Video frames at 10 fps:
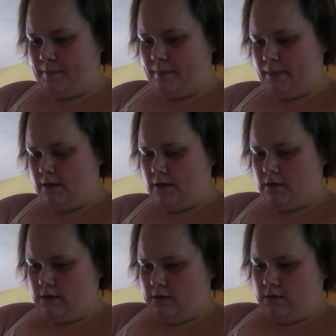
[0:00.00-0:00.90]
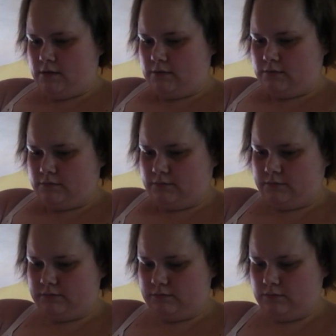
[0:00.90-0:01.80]

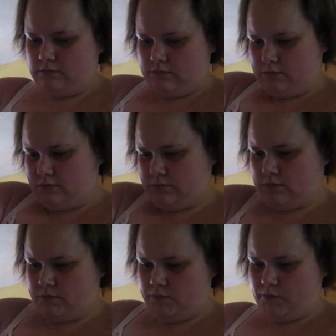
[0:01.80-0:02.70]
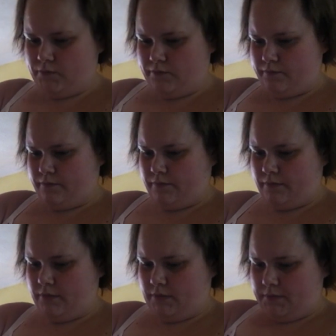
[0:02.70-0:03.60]

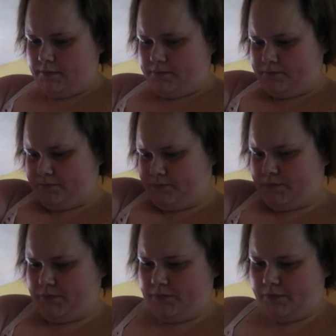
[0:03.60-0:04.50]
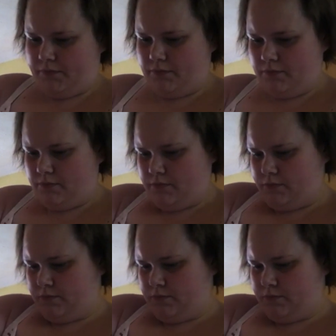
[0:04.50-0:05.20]
[no speech]